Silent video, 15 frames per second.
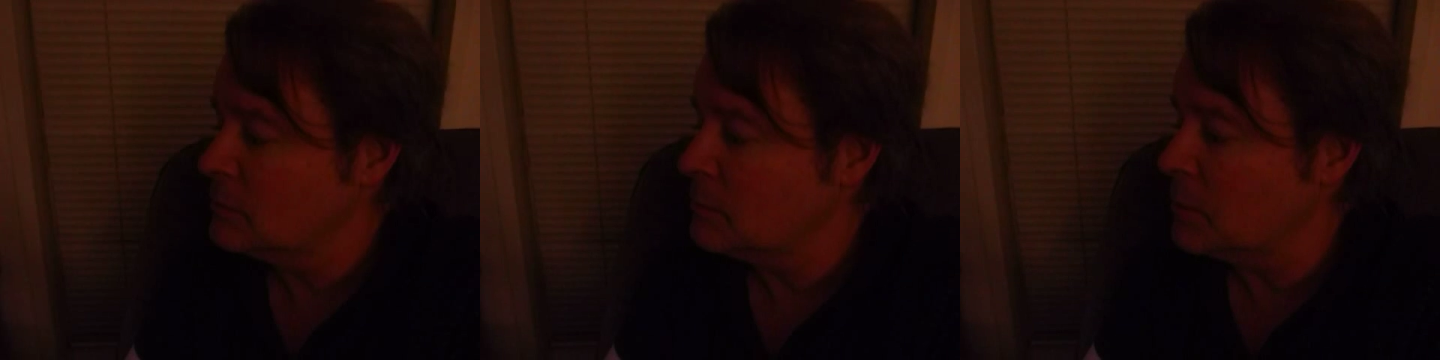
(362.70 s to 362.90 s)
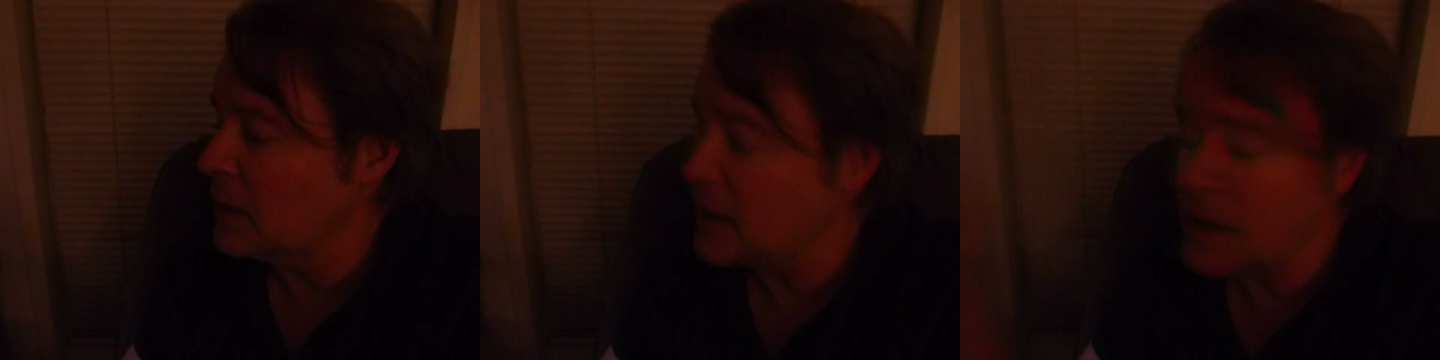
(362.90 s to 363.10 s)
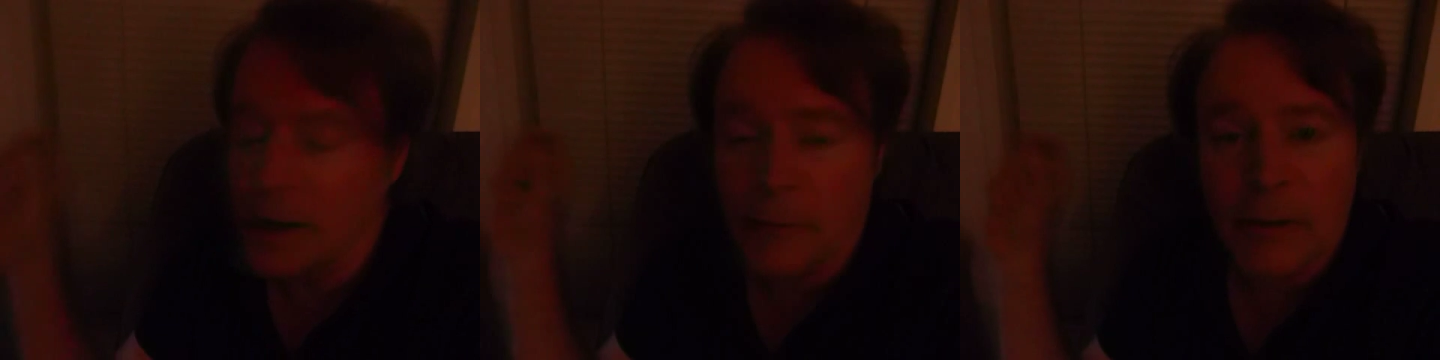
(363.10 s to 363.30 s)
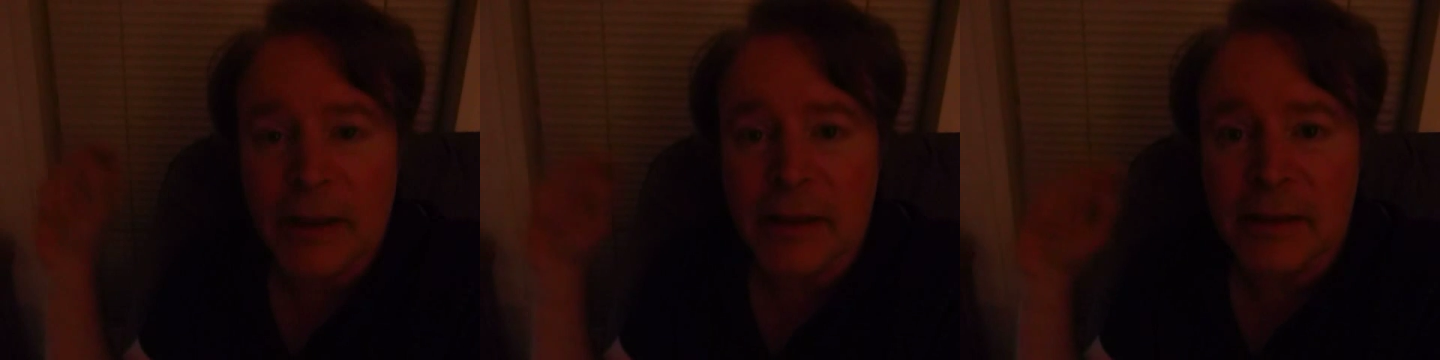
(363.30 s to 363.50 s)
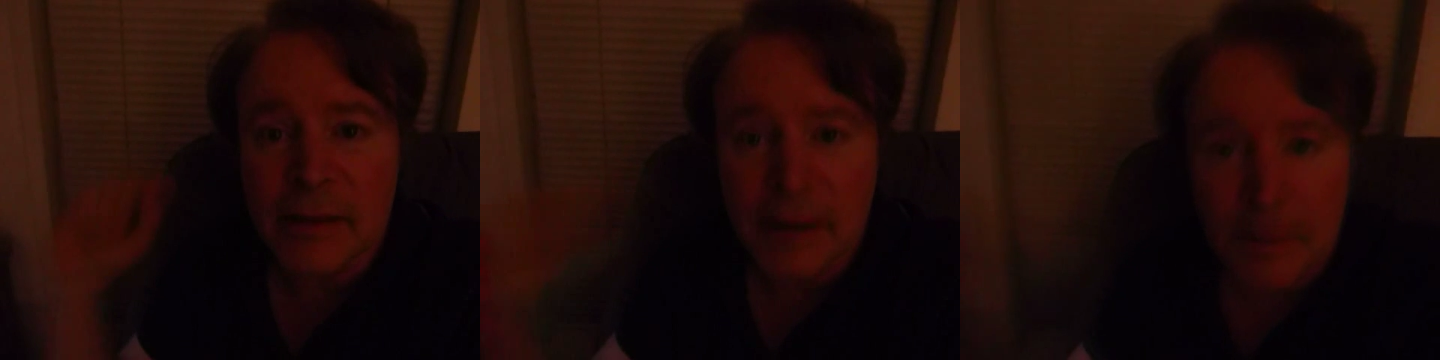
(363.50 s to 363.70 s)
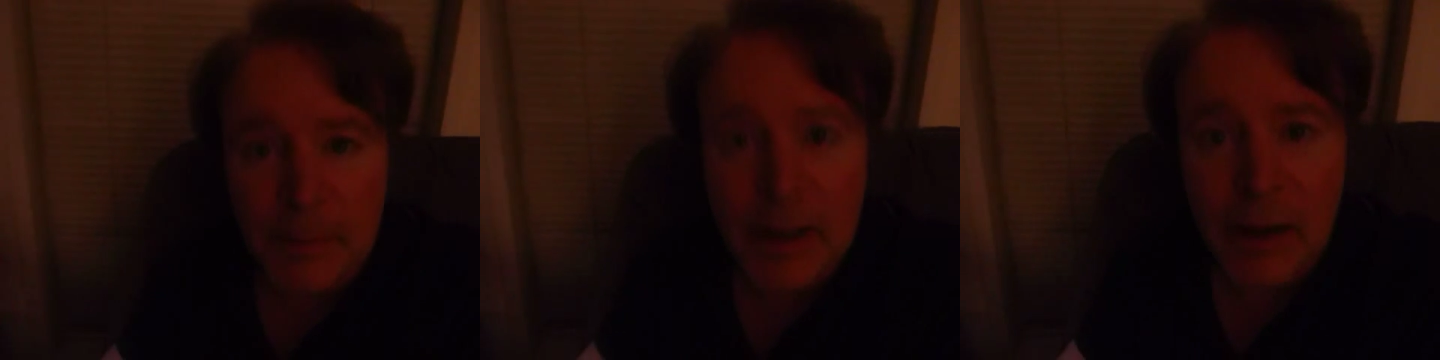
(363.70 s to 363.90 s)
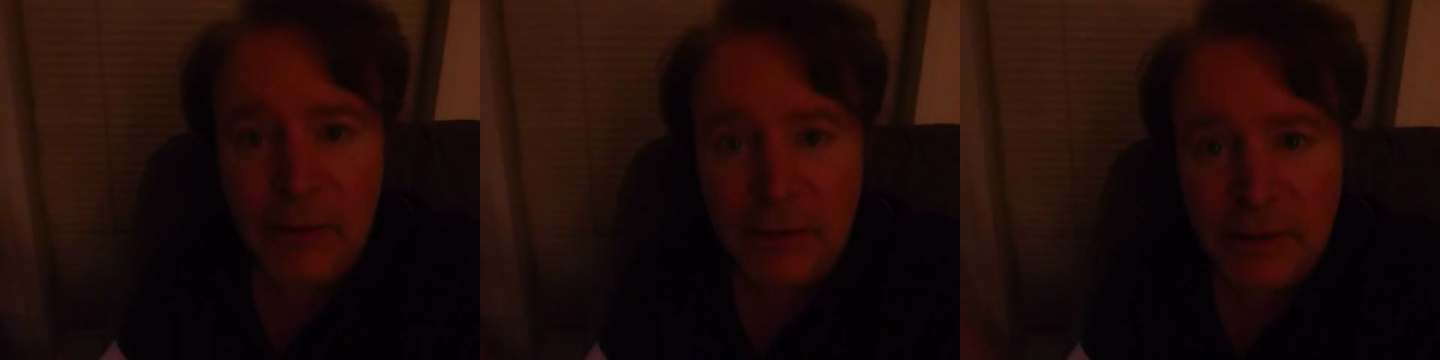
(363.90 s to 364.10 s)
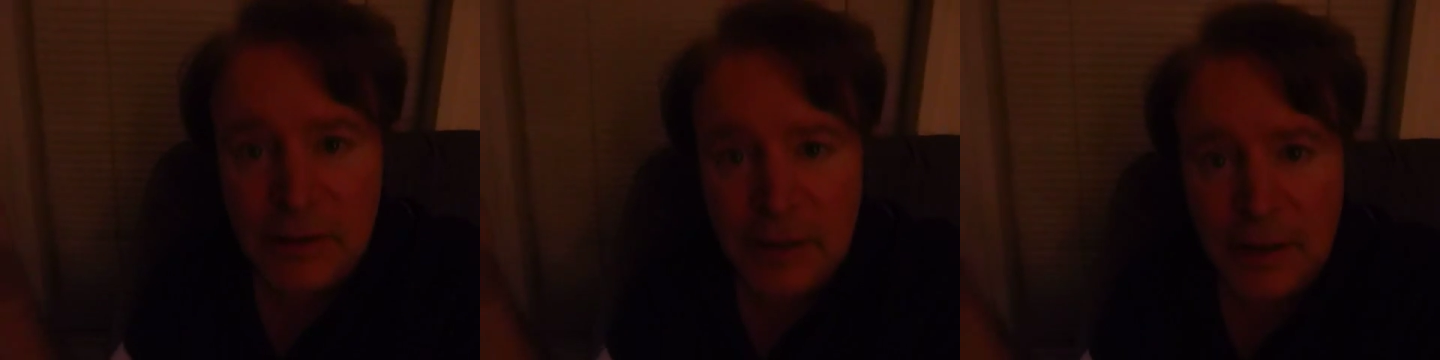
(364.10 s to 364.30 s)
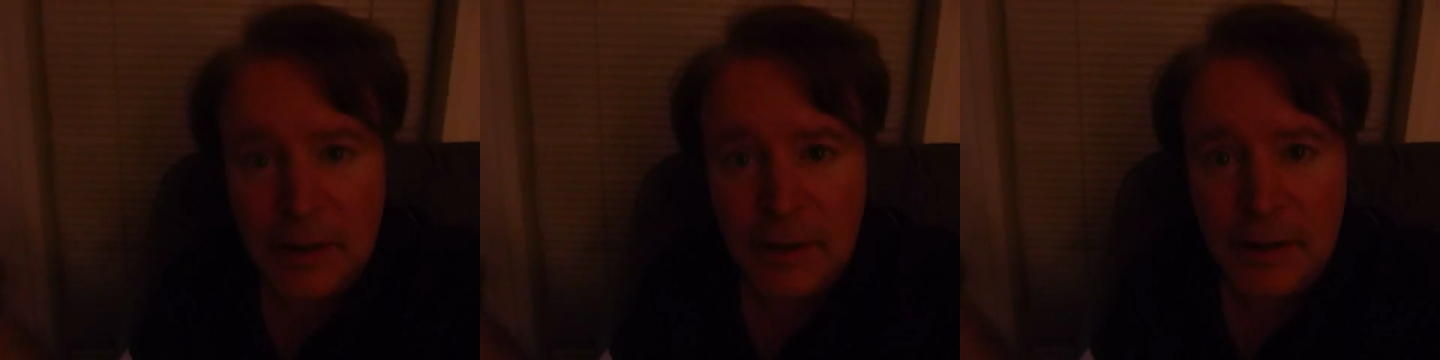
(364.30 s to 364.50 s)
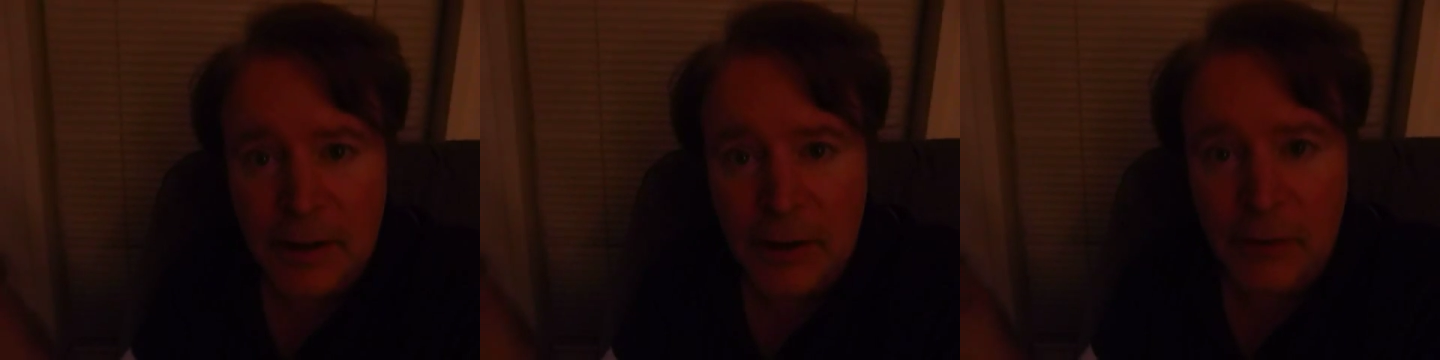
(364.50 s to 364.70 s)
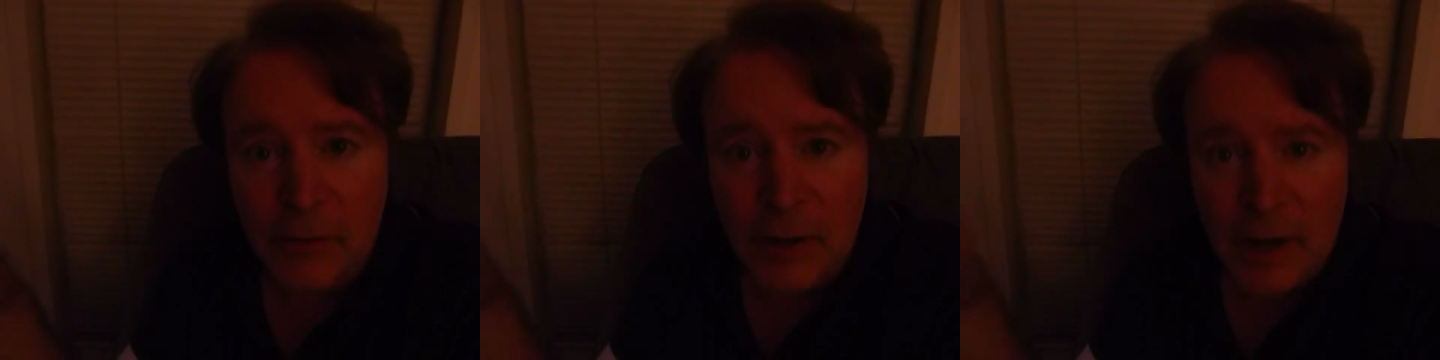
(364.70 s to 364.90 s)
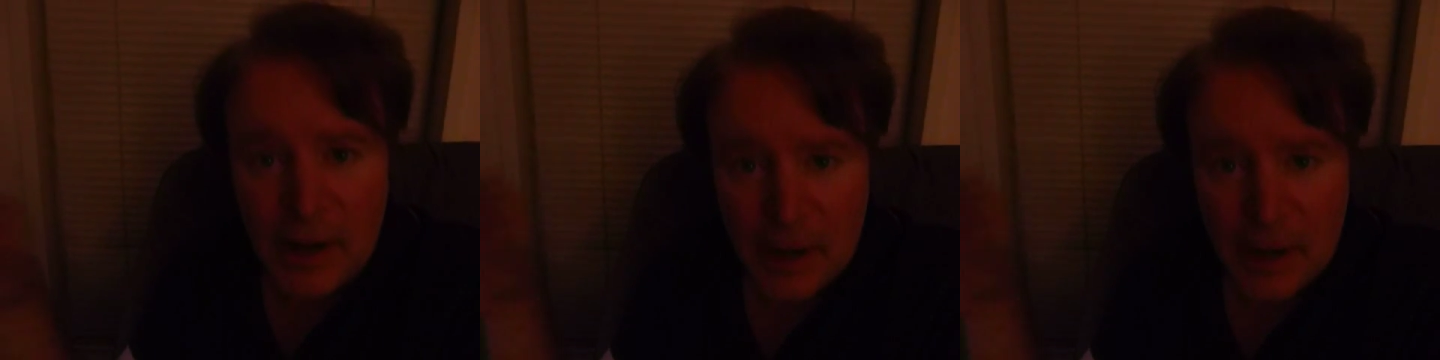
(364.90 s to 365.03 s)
but anyway, the thing about you know